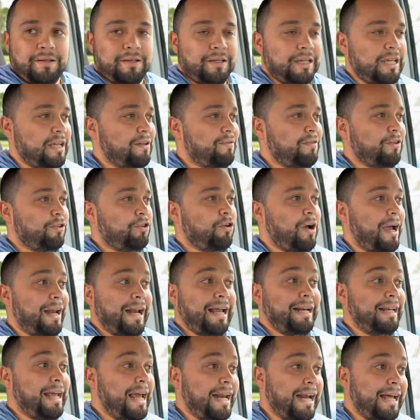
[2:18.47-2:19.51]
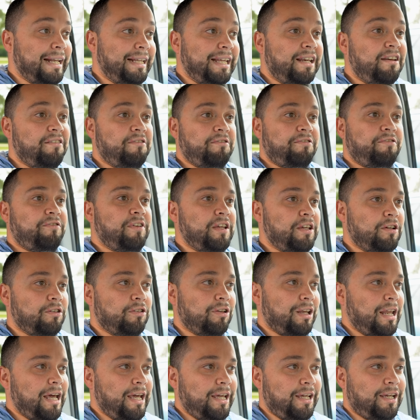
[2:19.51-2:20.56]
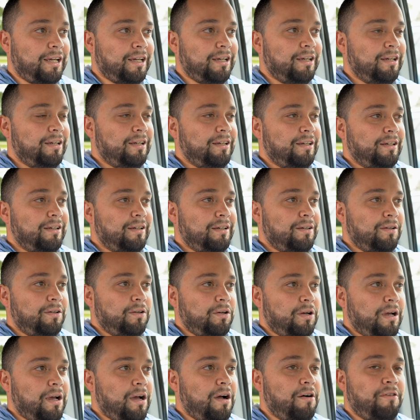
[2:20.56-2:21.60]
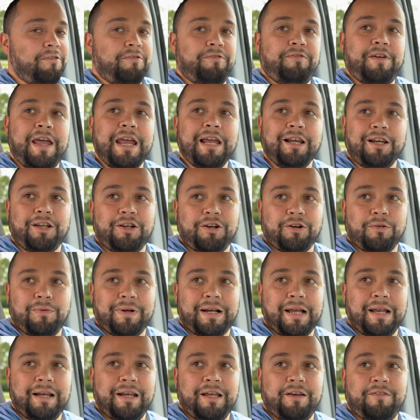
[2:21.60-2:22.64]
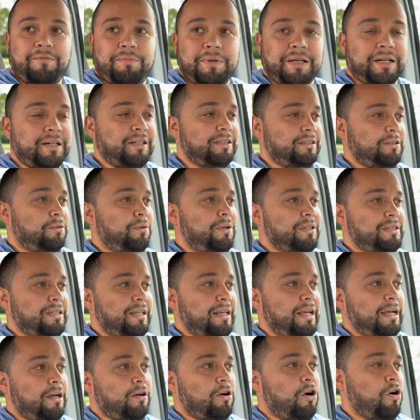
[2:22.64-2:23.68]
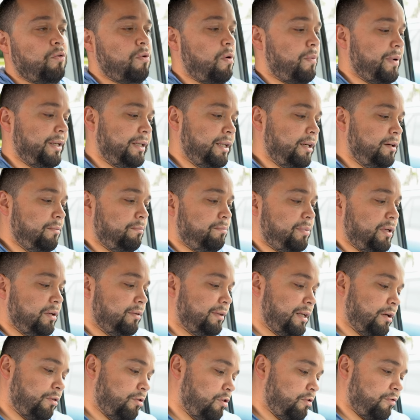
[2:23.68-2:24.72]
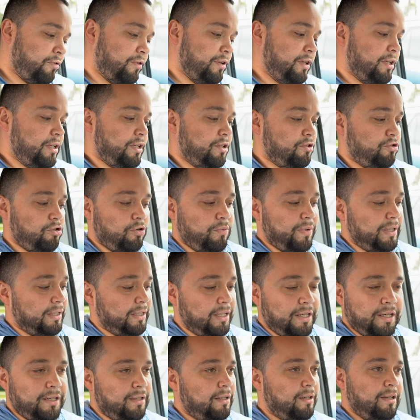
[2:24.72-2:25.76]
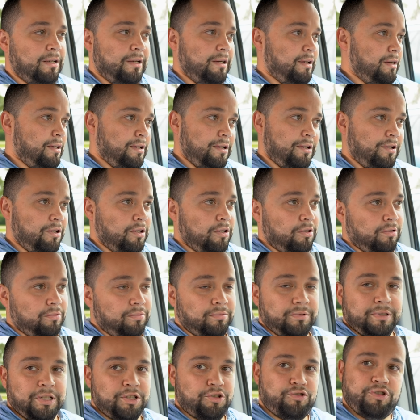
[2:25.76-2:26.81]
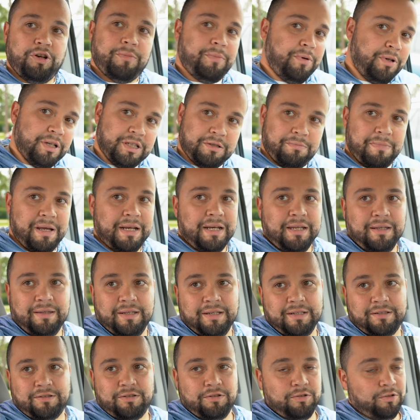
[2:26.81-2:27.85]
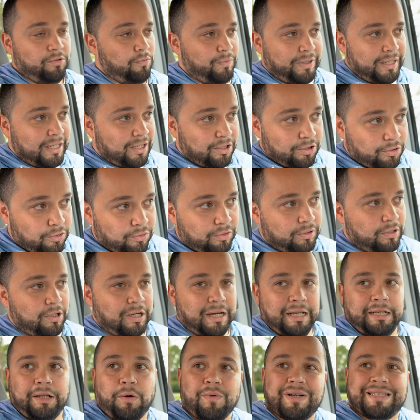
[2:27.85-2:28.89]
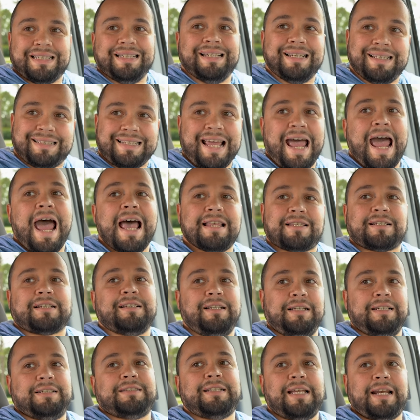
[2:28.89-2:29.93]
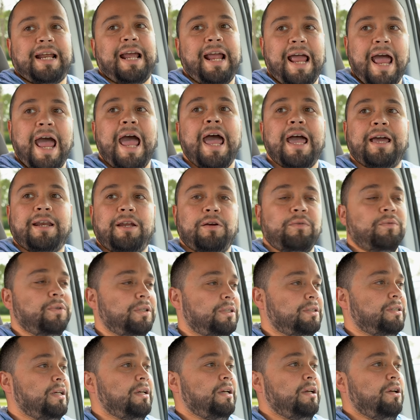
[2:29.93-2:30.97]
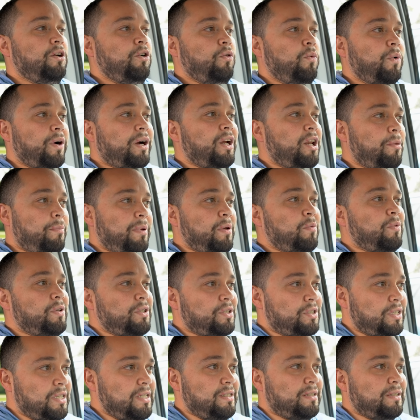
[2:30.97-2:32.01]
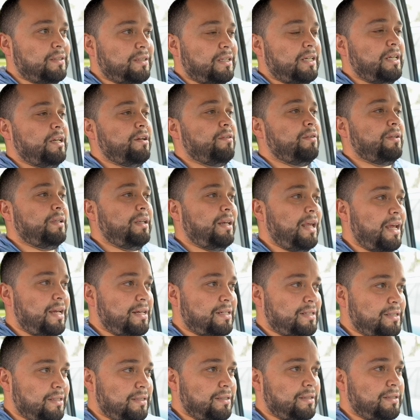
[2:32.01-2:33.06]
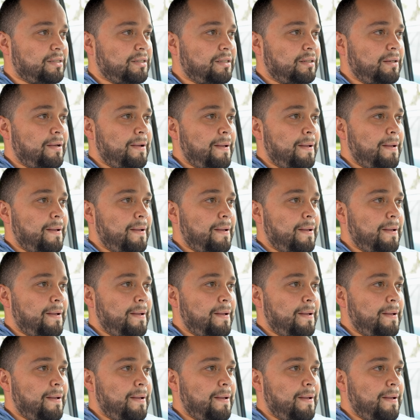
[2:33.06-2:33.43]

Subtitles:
Even though, and I didn't feel like a failure when I left, because it wasn't like, oh, well, we didn't build that orphanage, or we didn't, you know, distribute as many of this, or we didn't do it. You know, like, there wasn't a task list that I had. It was, we're going to be with Jesus here in the nations,